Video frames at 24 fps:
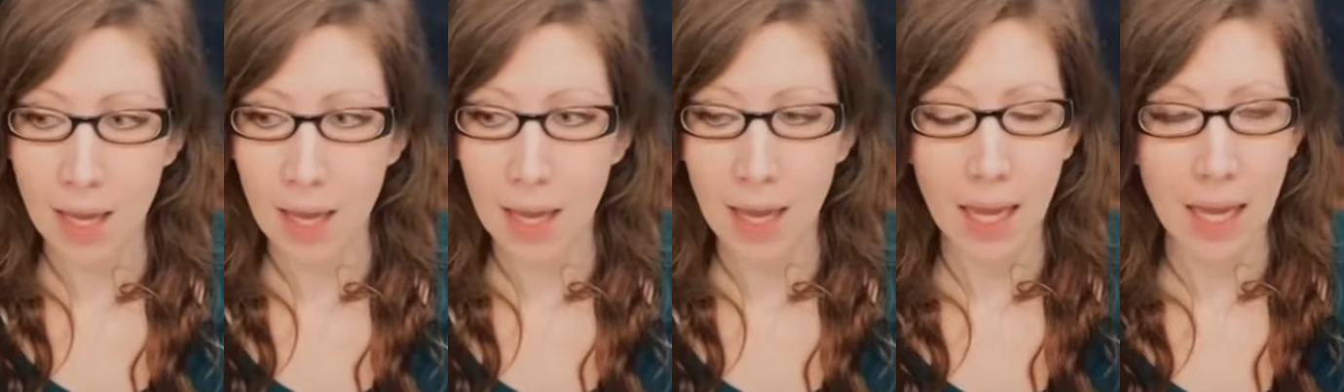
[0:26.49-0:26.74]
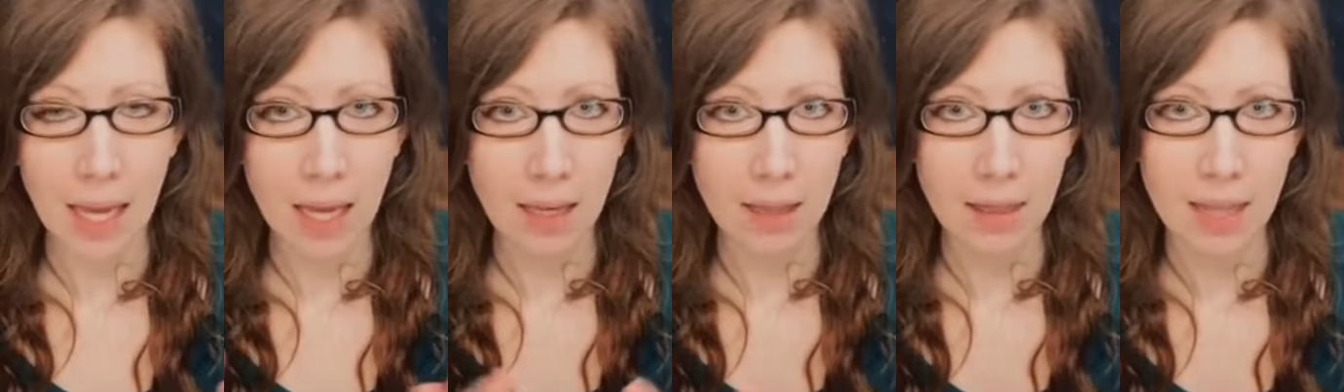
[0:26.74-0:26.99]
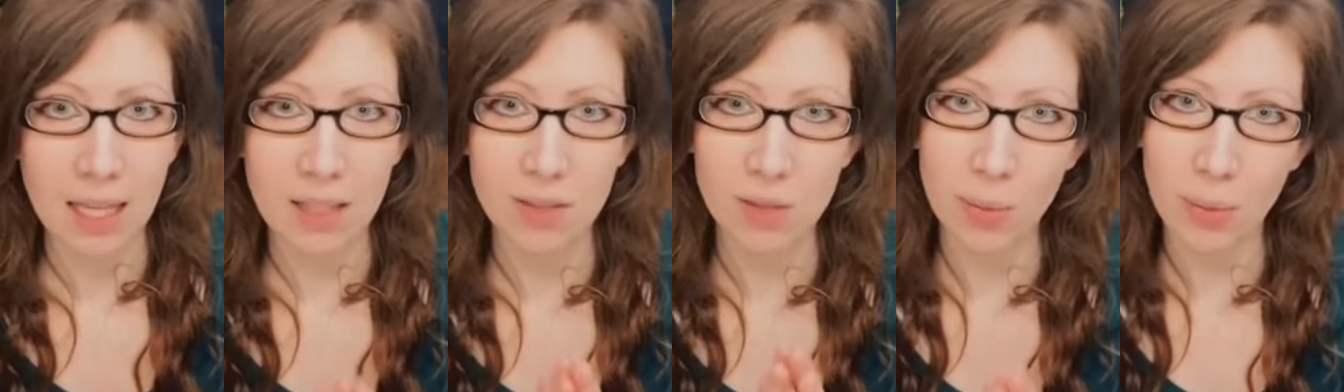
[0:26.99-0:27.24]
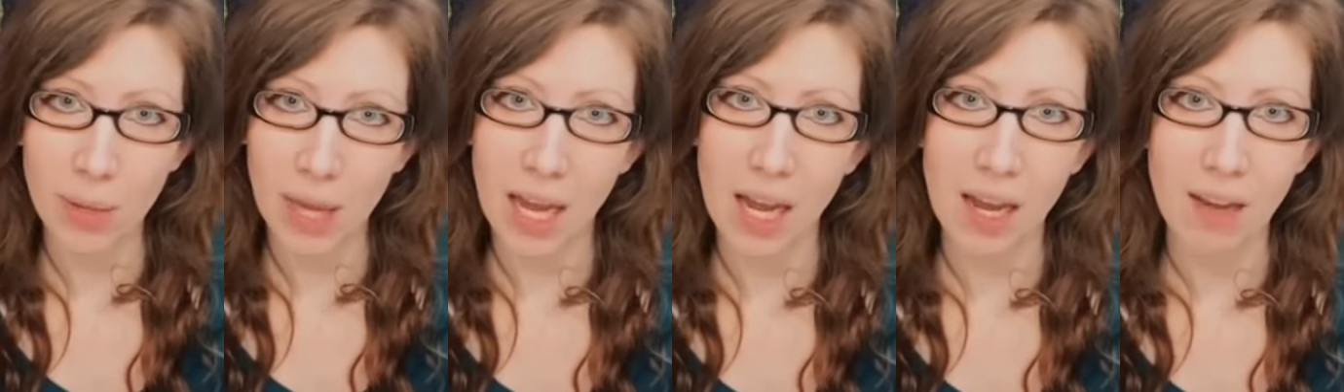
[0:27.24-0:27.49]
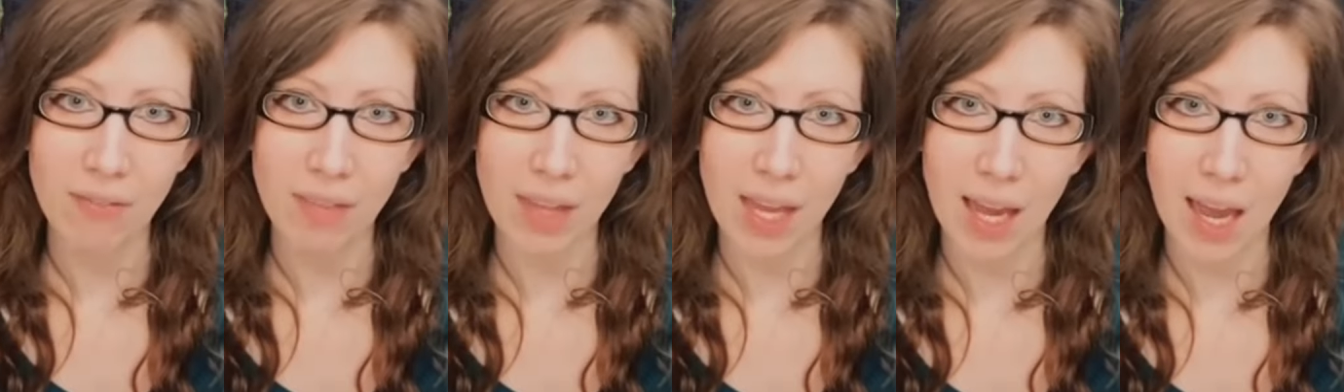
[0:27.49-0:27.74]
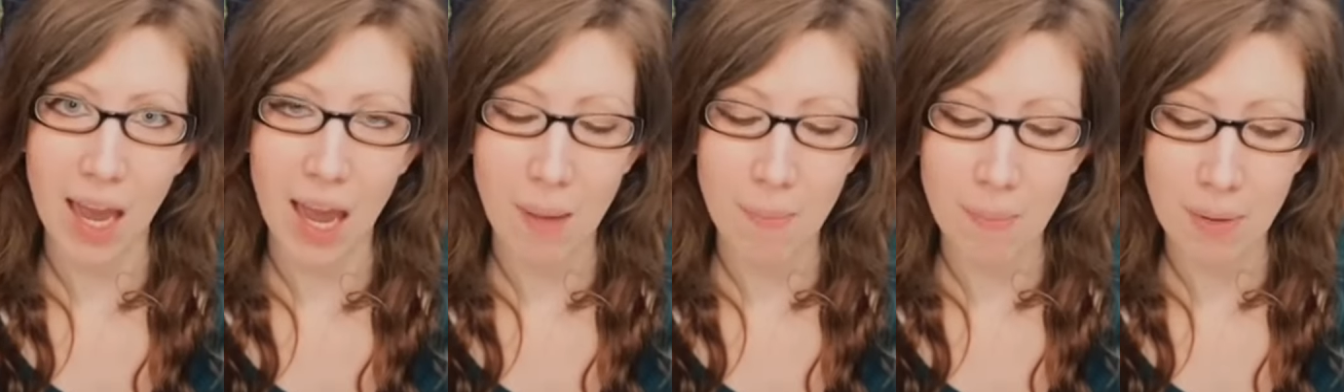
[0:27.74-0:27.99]
And that's okay if that
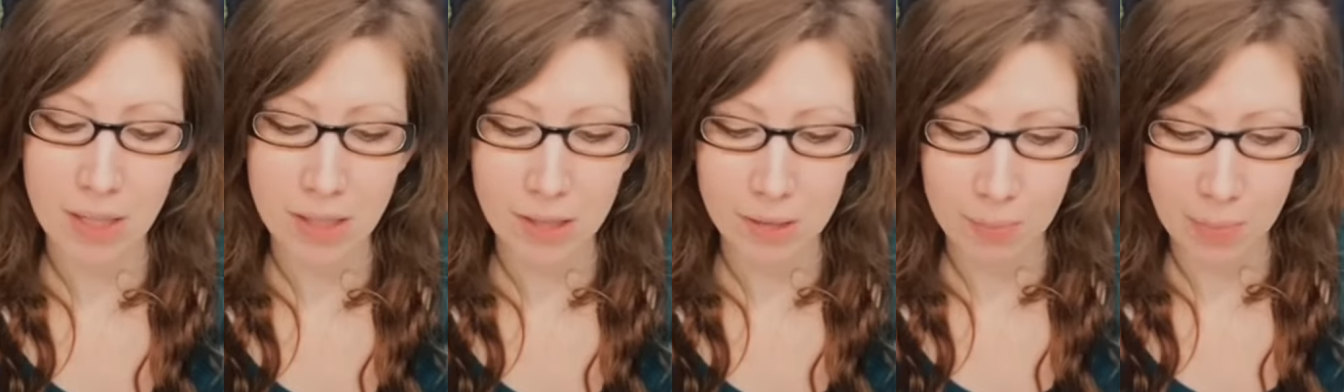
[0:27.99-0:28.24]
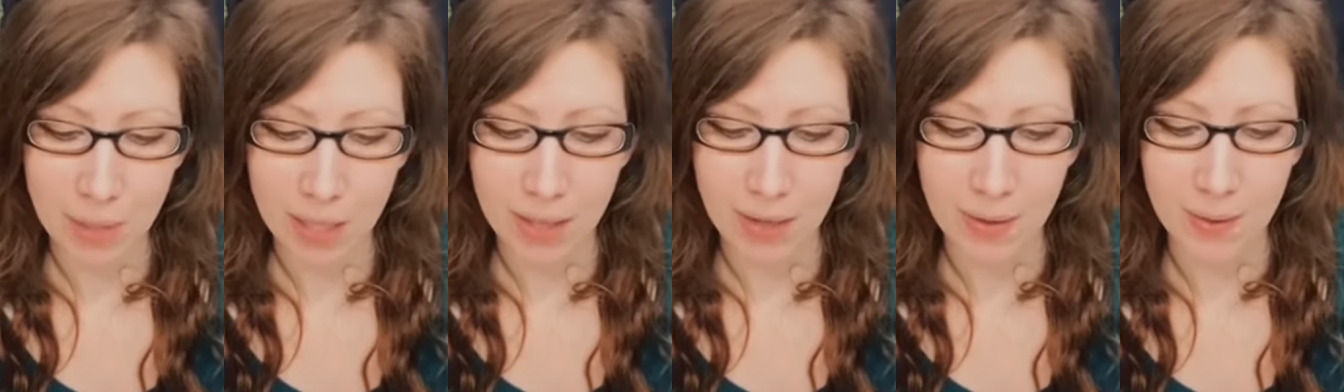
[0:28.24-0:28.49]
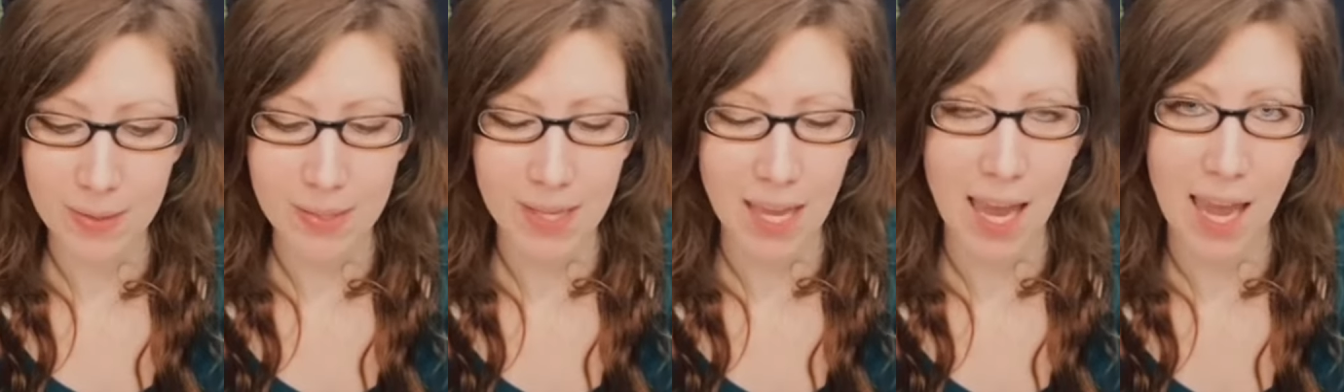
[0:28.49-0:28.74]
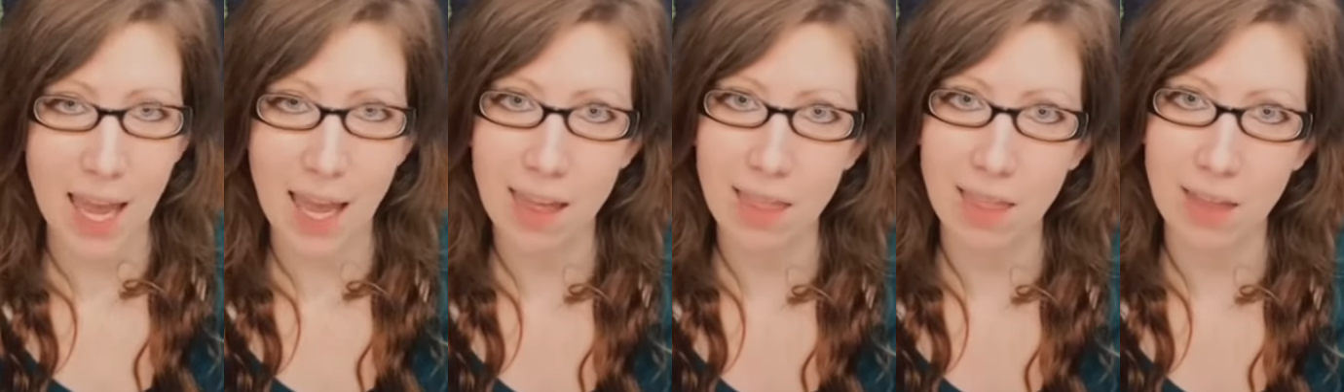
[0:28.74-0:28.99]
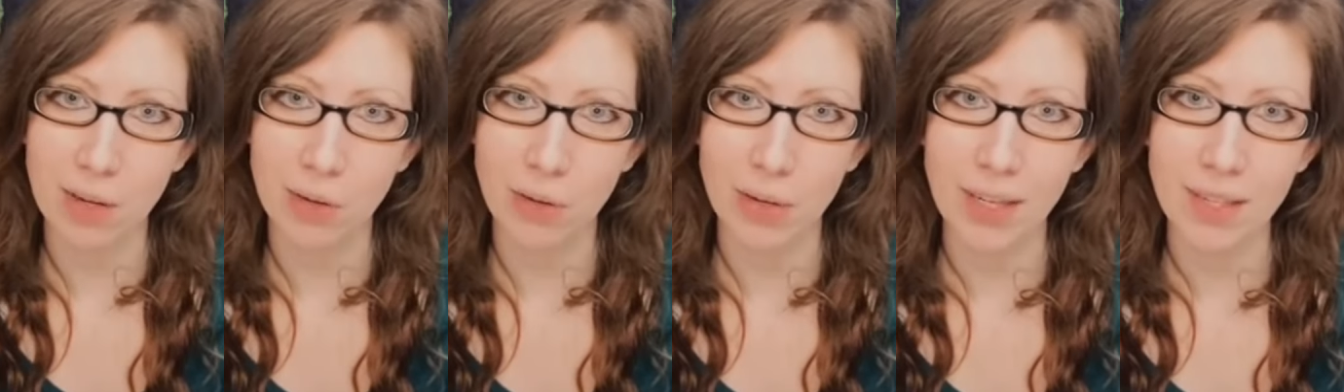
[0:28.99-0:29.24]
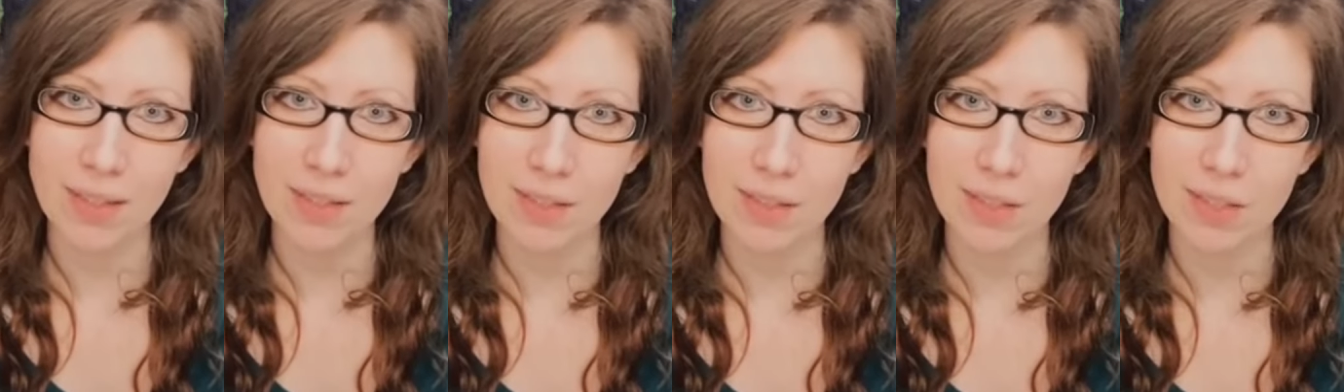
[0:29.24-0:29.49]
happens because A, the
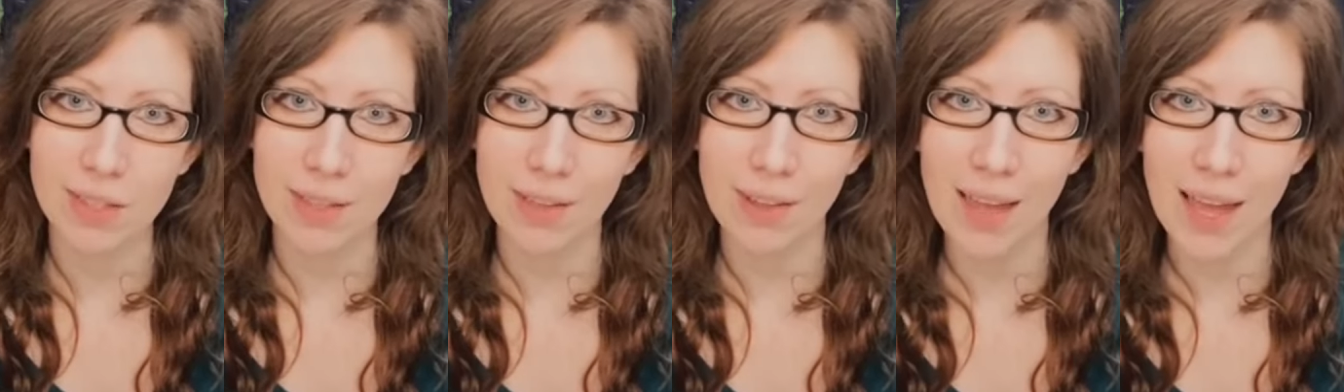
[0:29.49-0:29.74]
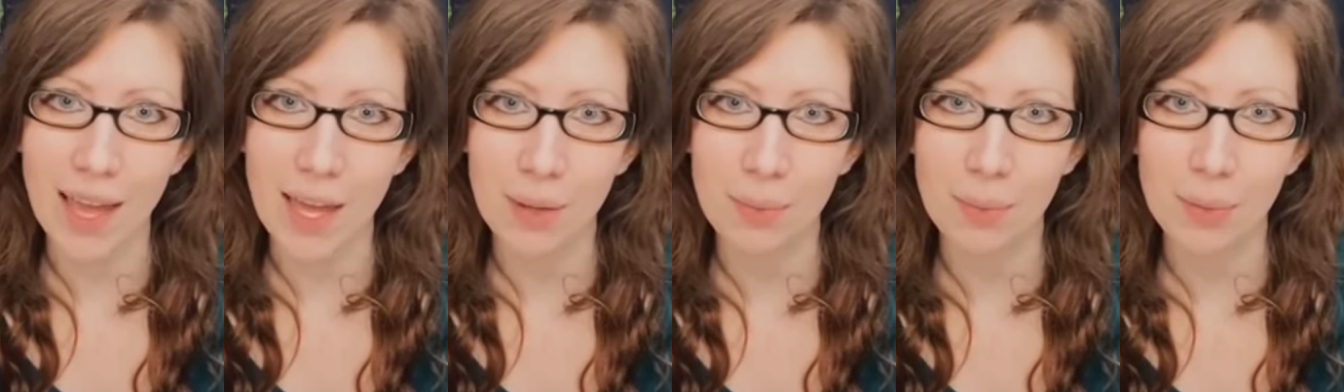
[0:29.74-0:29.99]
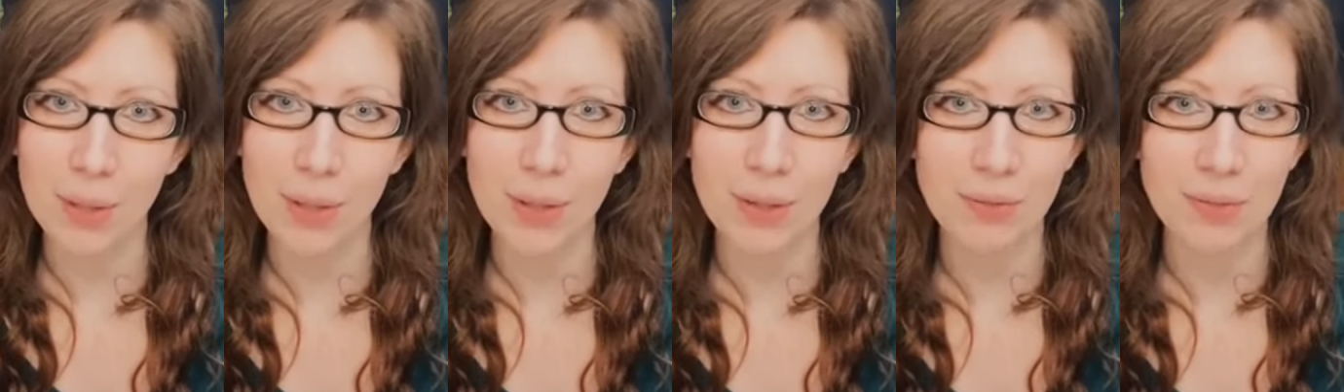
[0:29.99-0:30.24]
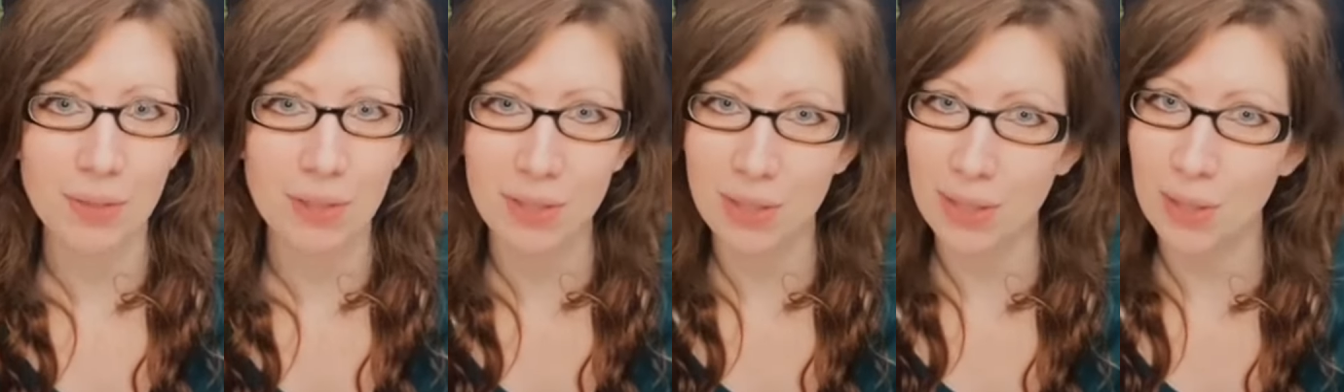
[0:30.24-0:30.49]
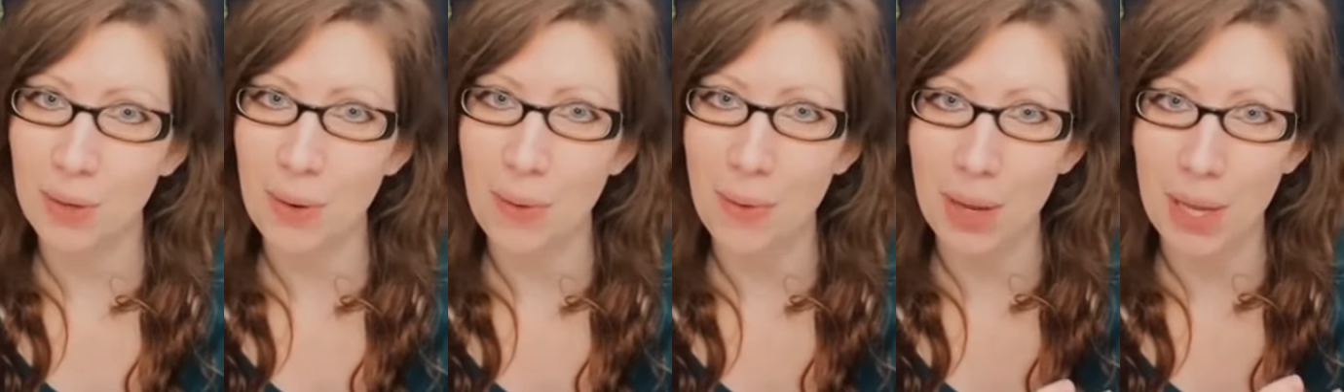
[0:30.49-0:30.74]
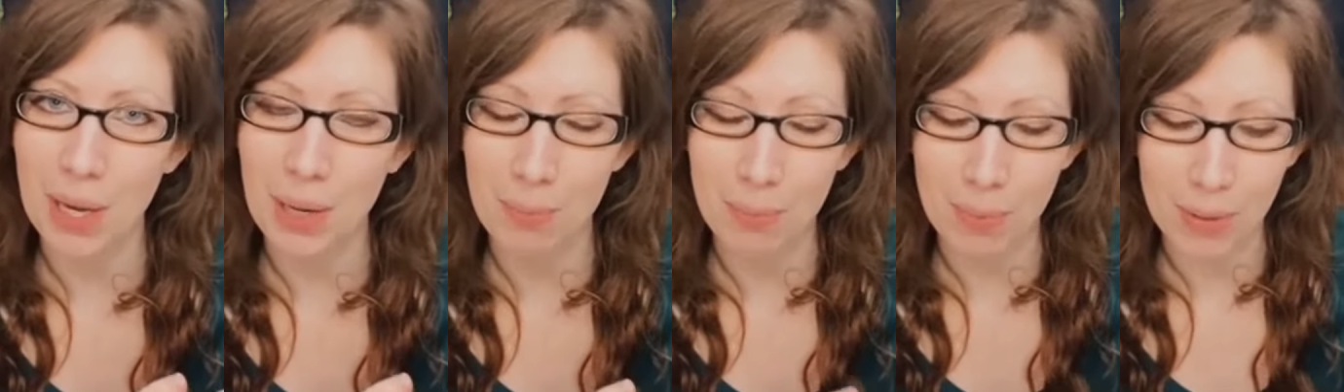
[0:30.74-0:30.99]
greens are still edible if you still don't
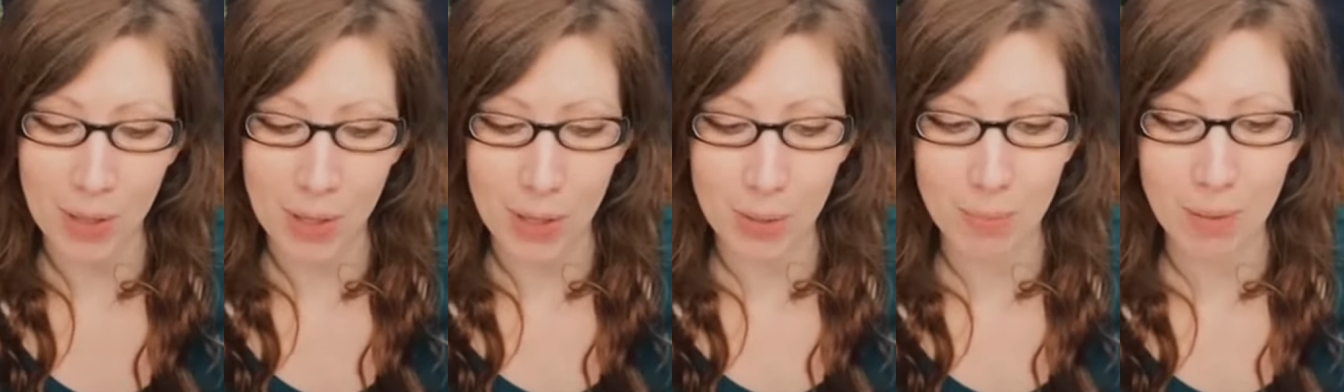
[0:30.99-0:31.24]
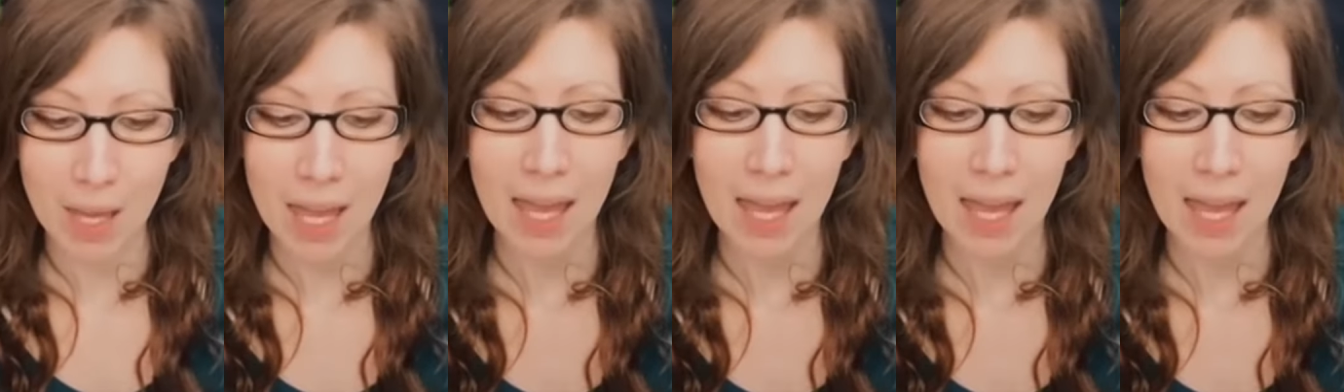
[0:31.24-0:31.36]
get a bulb,